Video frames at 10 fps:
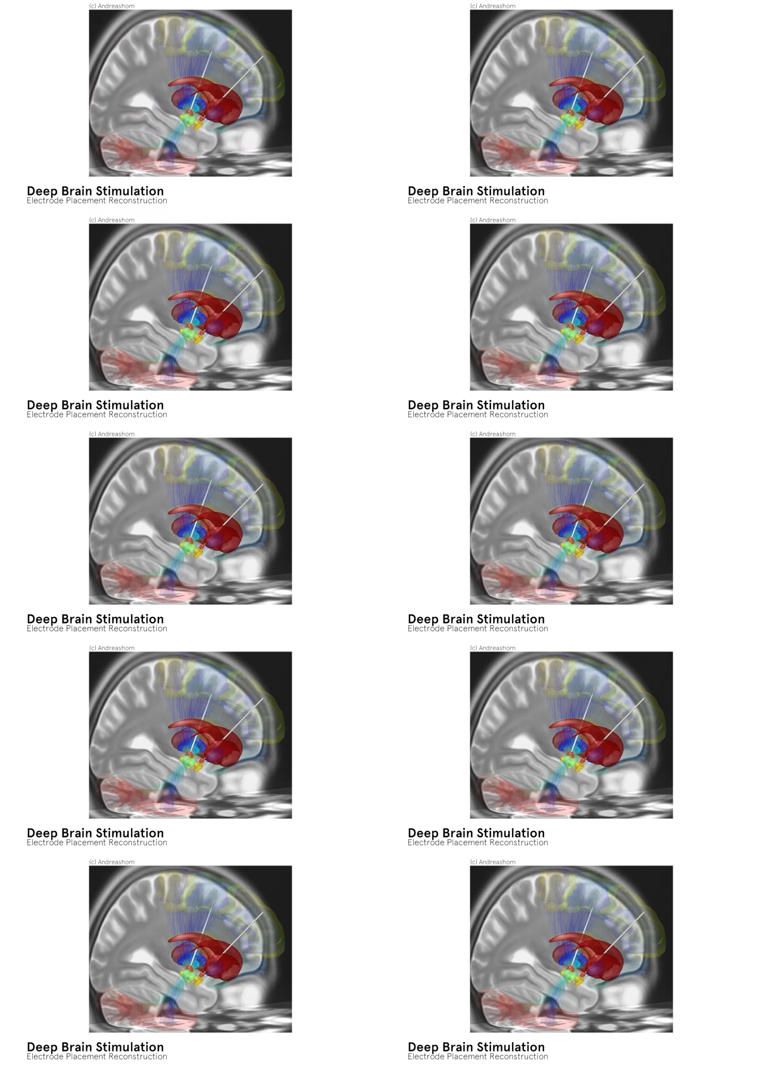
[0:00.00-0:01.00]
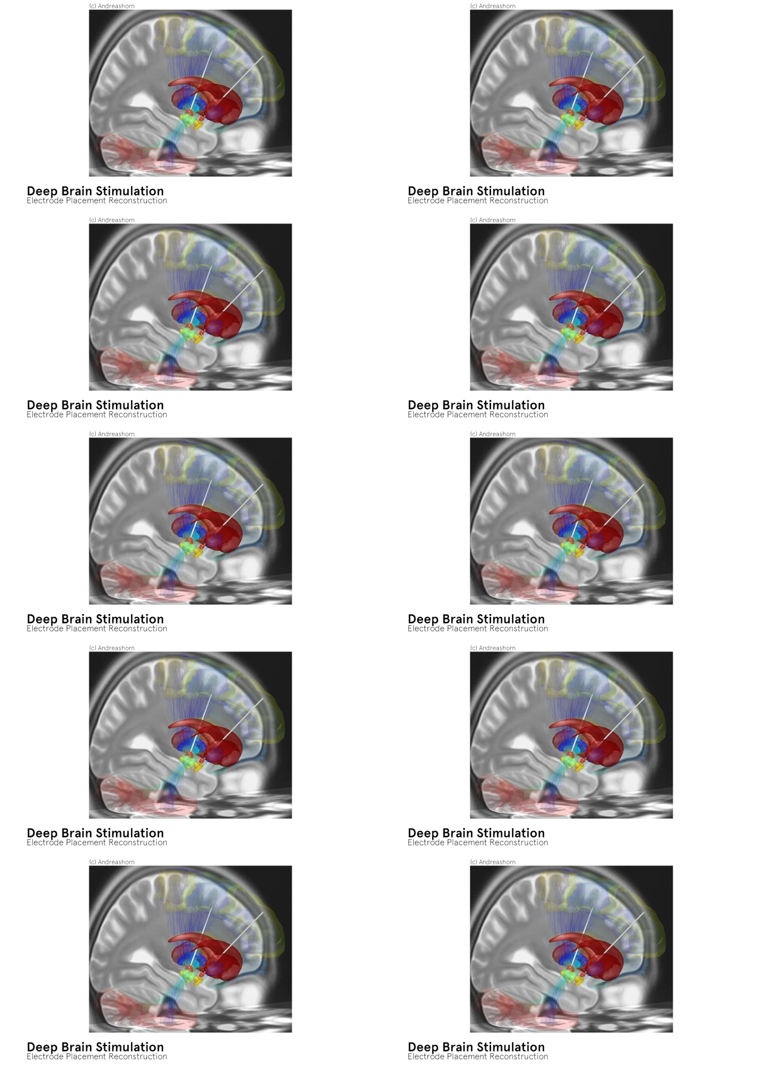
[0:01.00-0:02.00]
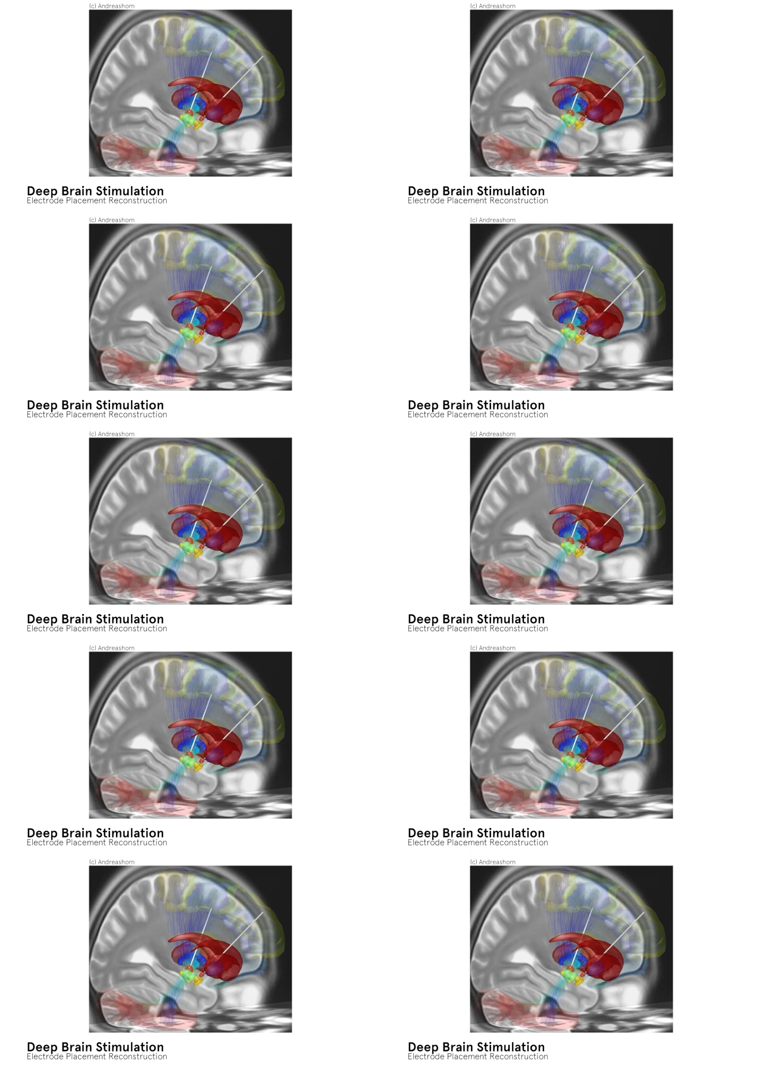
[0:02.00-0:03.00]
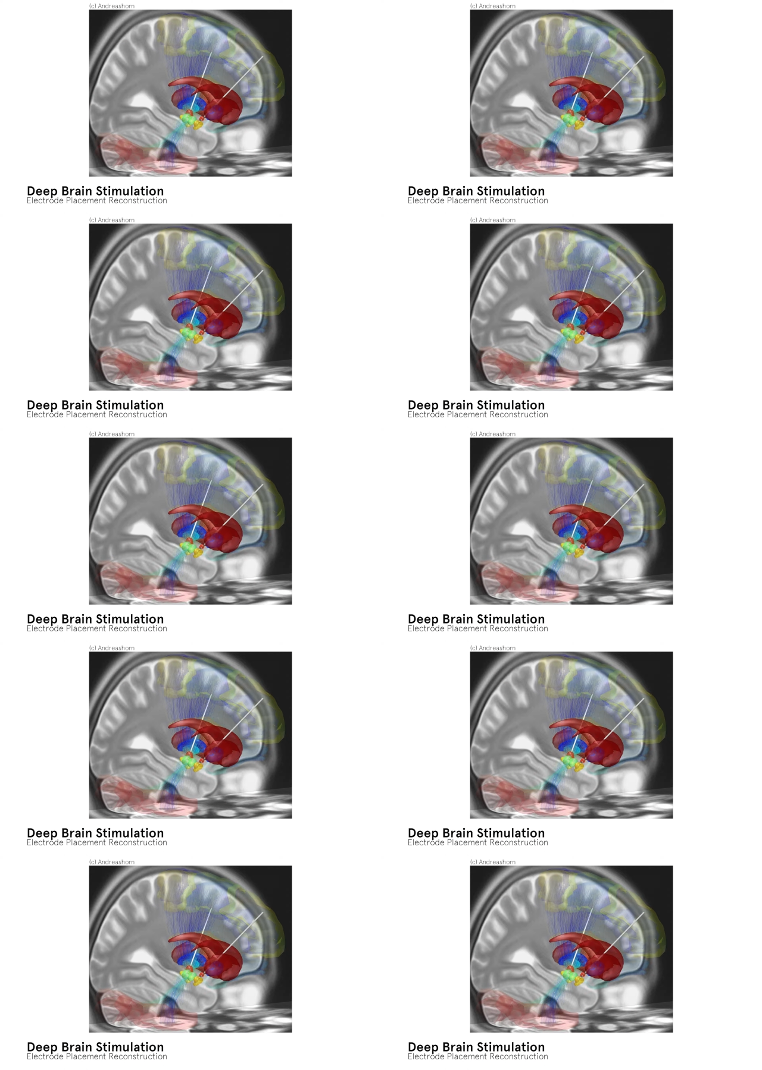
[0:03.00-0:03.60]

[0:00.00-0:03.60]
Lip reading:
[unreadable: no face in view]